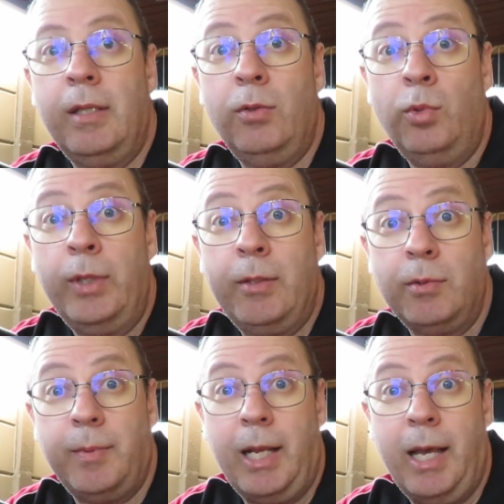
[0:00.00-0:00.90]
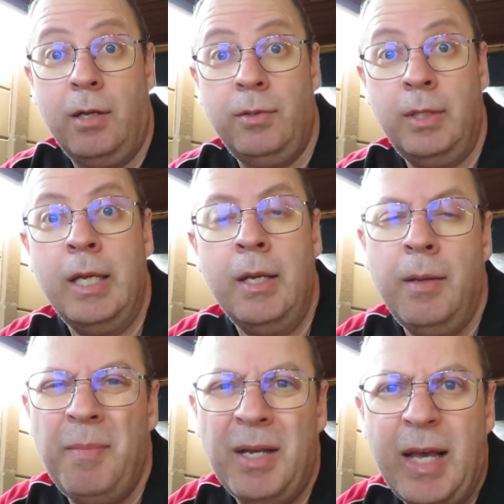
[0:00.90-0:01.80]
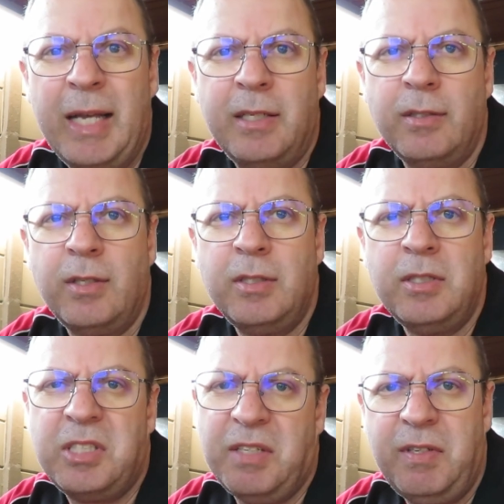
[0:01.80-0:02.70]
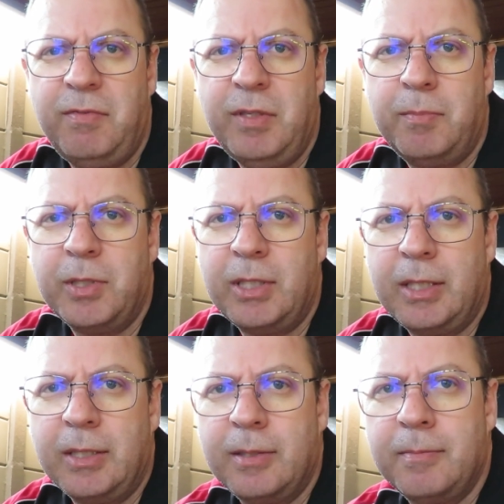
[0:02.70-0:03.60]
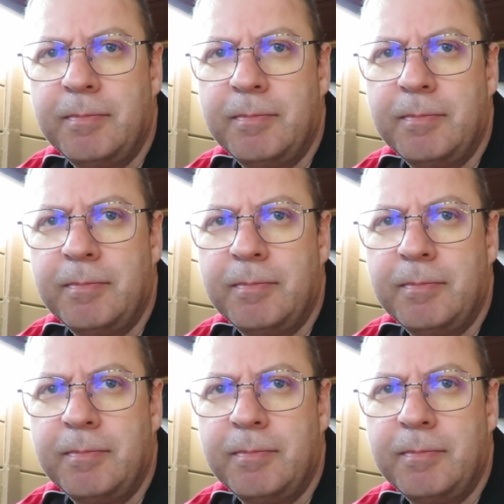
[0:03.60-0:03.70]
Ooh, that was a bit loud. About 870 feet per second.